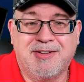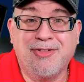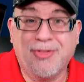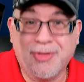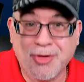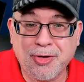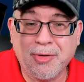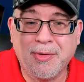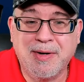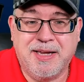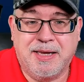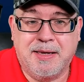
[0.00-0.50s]

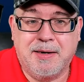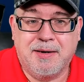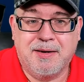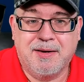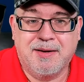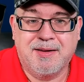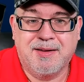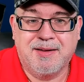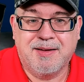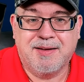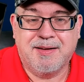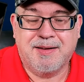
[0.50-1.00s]
Do it.
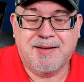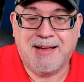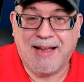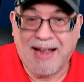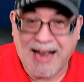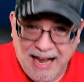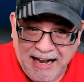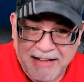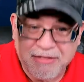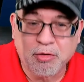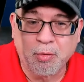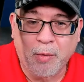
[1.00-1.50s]

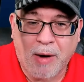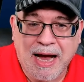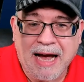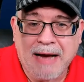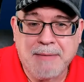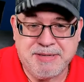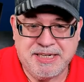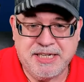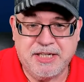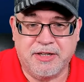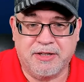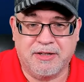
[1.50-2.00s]
That's why
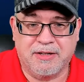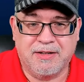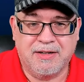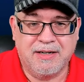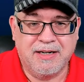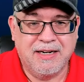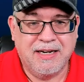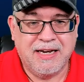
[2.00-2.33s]
I'm here.